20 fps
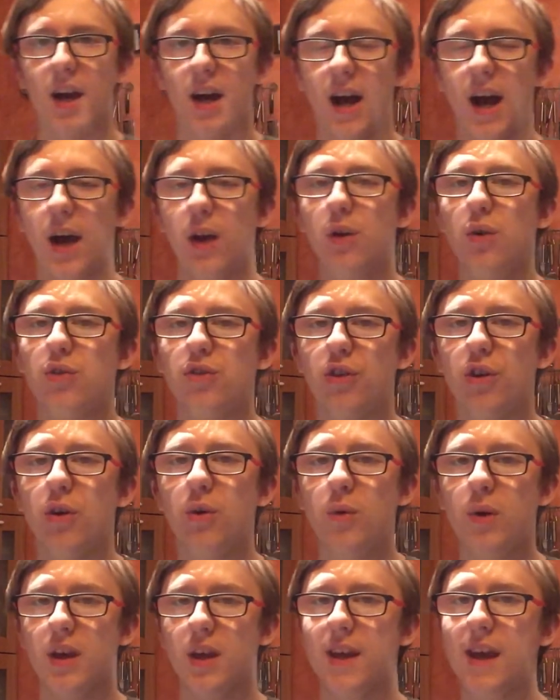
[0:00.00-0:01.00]
And
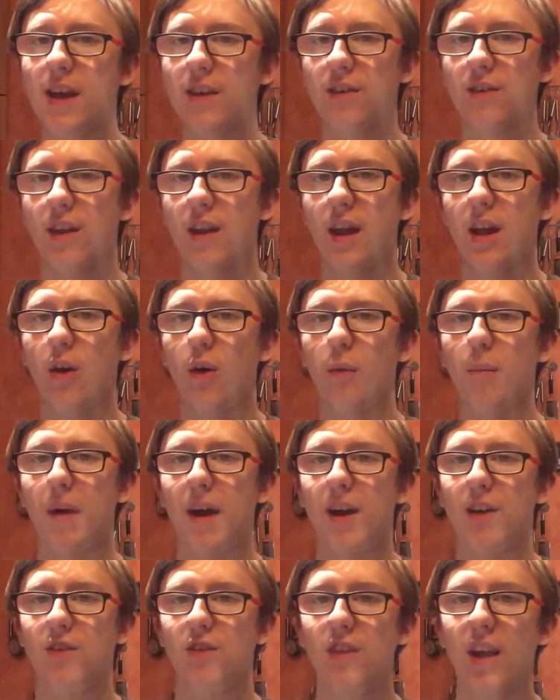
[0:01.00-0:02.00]
also, yesterday on my
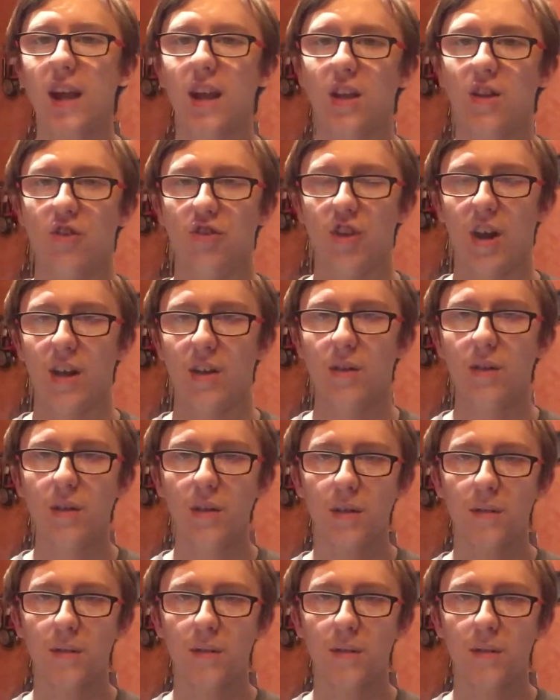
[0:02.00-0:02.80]
second channel,